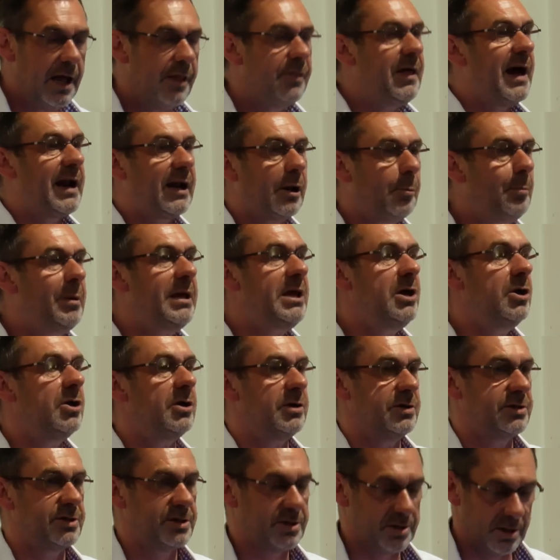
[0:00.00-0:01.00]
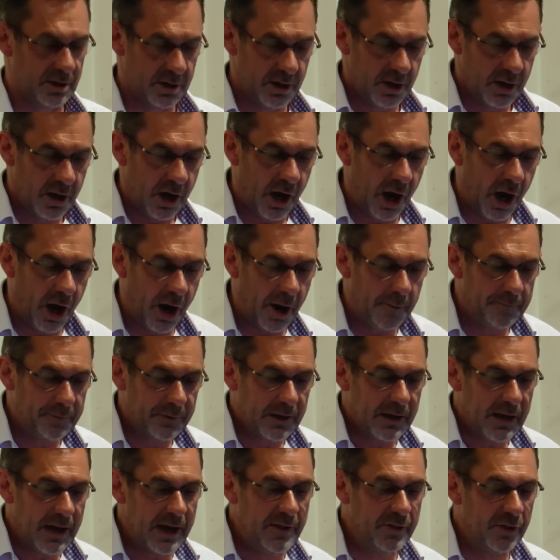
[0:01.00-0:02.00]
That'll be us
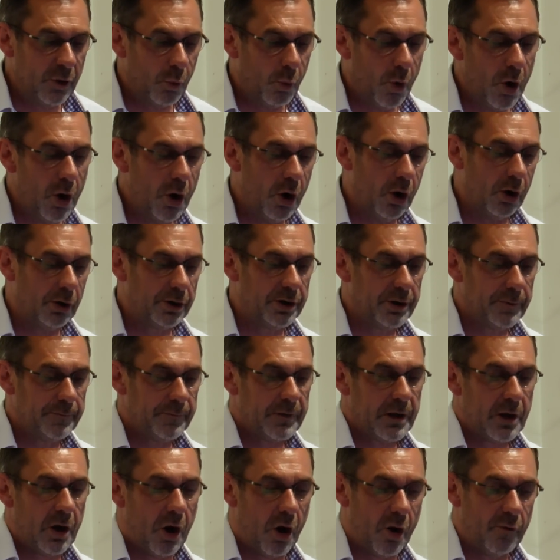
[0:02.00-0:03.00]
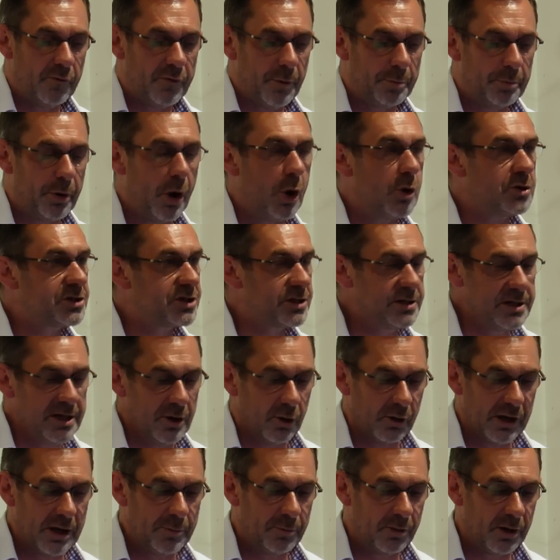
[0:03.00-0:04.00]
in the world of the
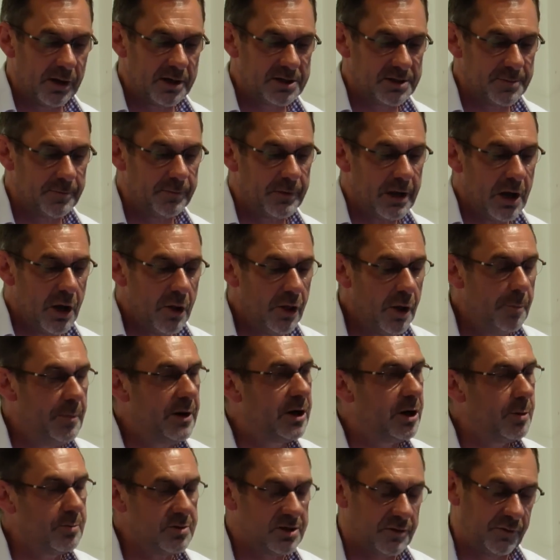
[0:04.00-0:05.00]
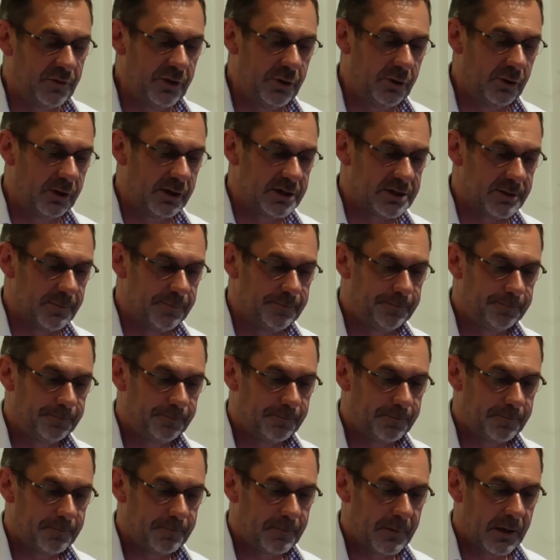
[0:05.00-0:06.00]
post-neoliberalism that becomes feudalism.
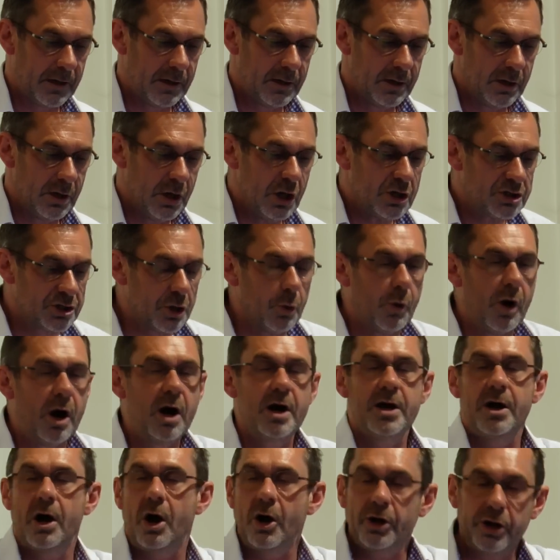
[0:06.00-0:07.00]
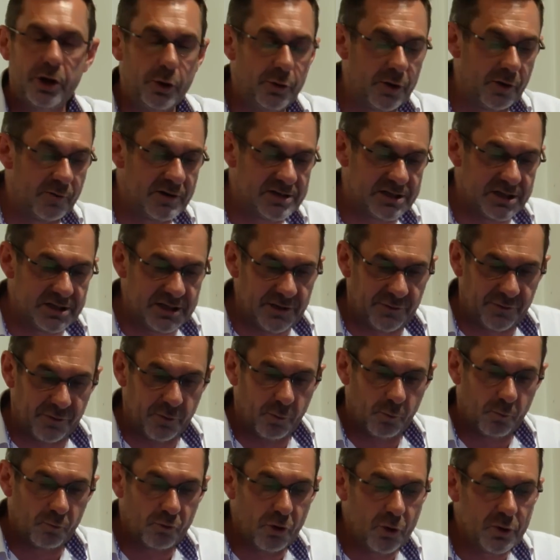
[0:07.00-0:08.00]
So I argue there is a
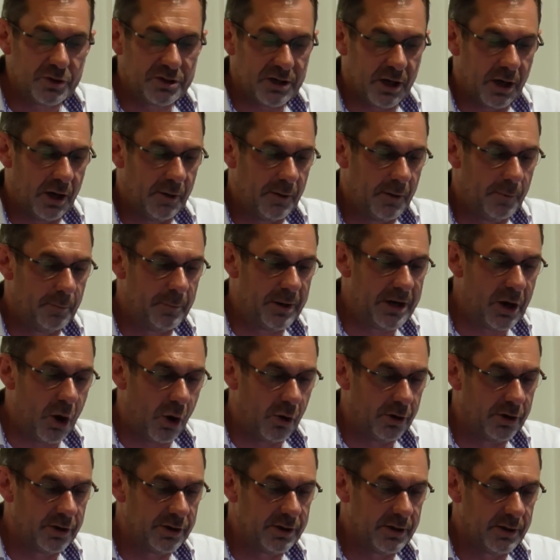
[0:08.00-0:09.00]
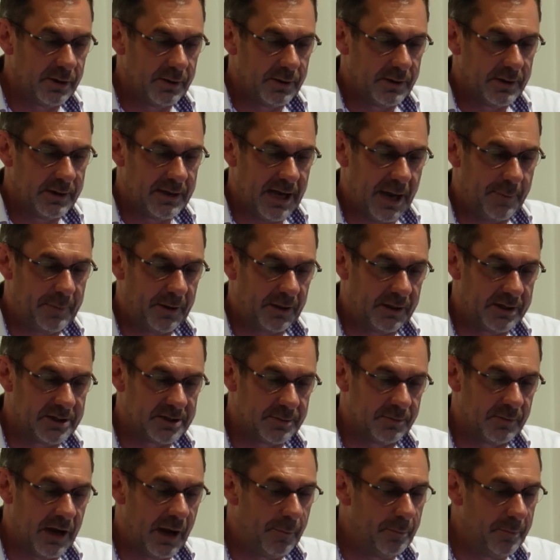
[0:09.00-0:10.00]
different route beyond
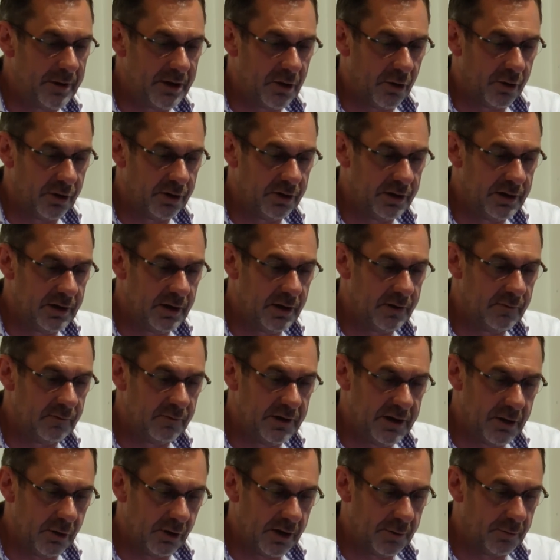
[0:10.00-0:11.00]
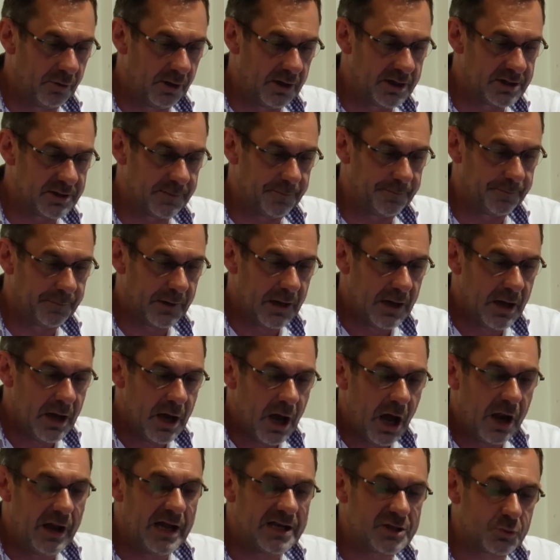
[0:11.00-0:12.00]
capitalism and beyond neoliberalism.
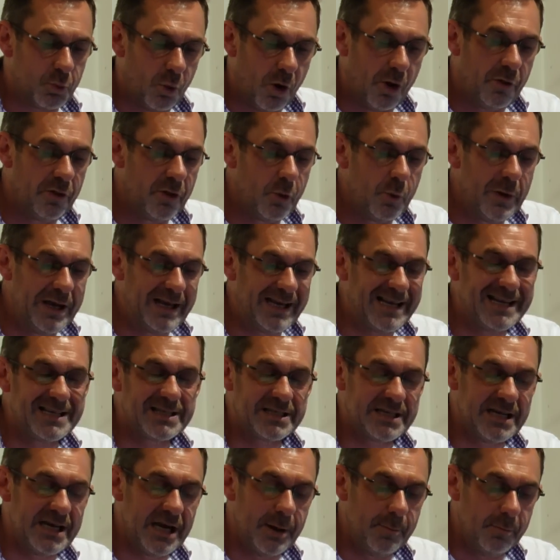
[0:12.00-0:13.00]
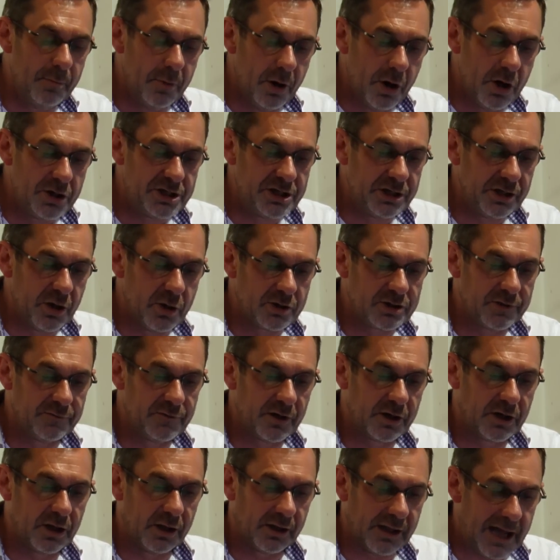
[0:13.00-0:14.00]
And it's one that we can see emerging out of
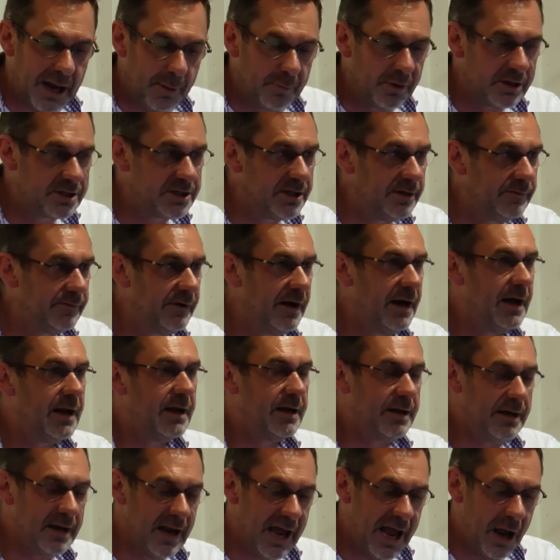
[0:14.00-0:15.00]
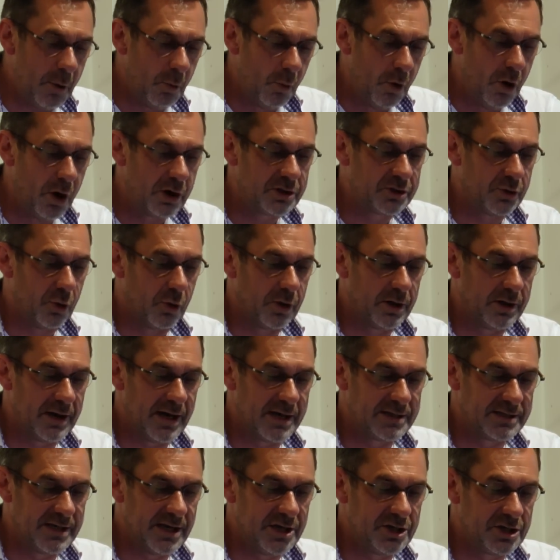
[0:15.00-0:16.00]
the collaborative, networked
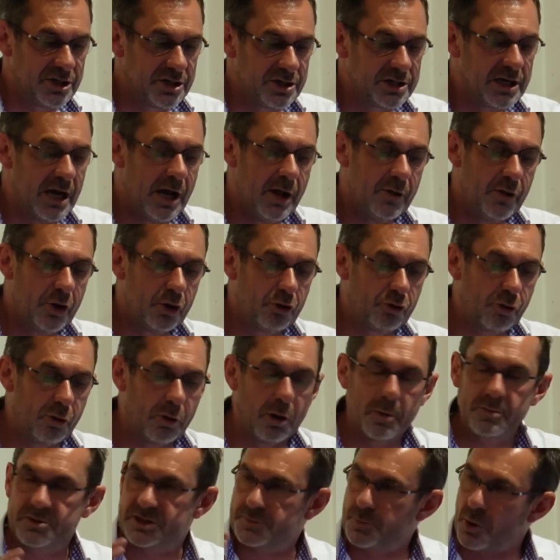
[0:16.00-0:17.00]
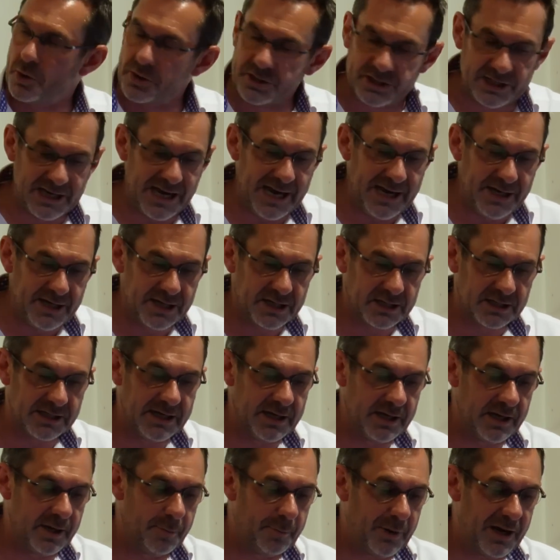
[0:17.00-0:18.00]
organizations that grew up spontaneously
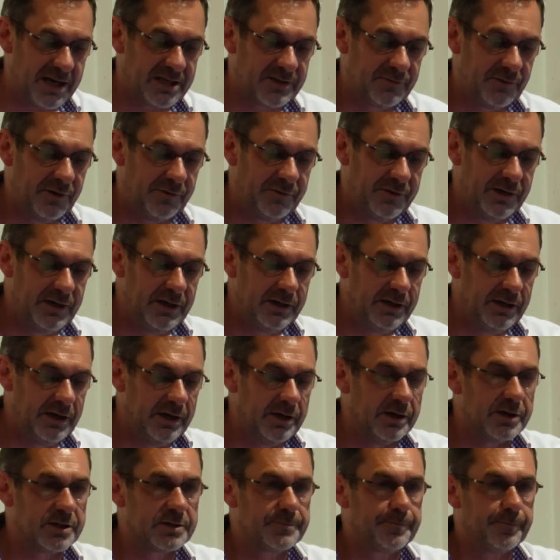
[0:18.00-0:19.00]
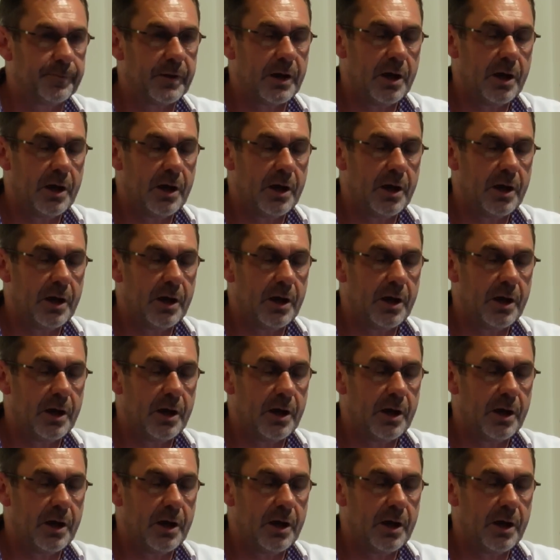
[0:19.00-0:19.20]
in the past 15 years.